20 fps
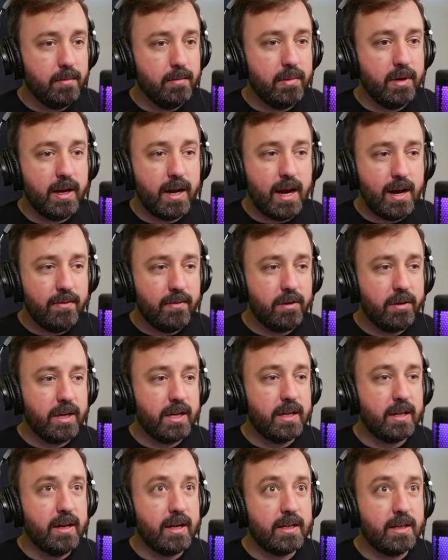But I've already
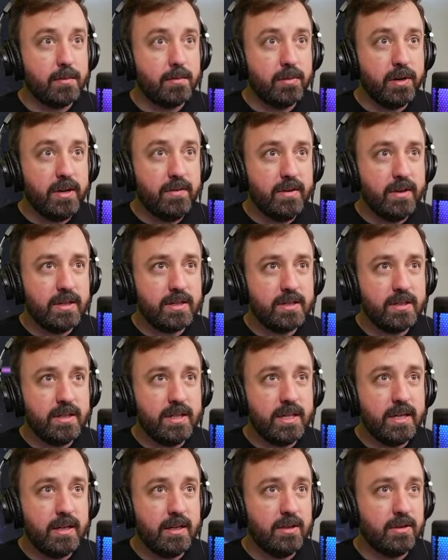connected
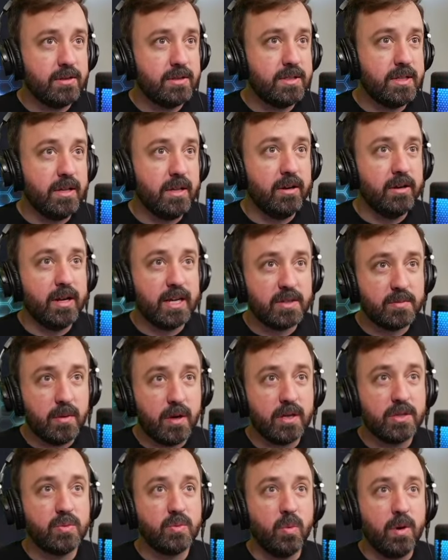previously, and you'll see there
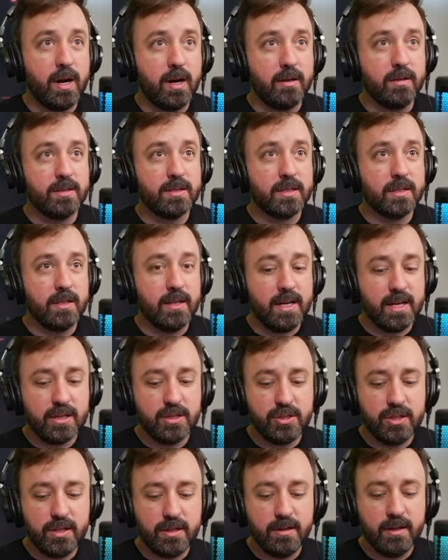Xbox wireless
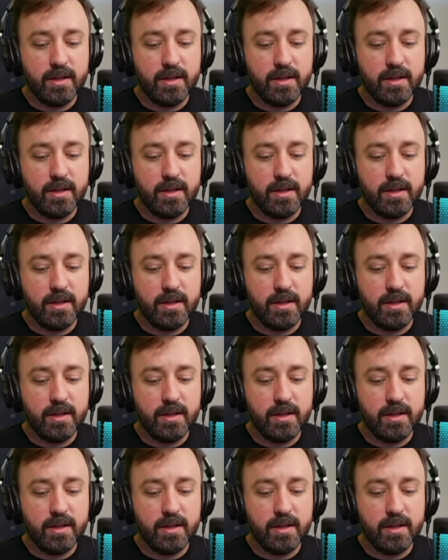connection.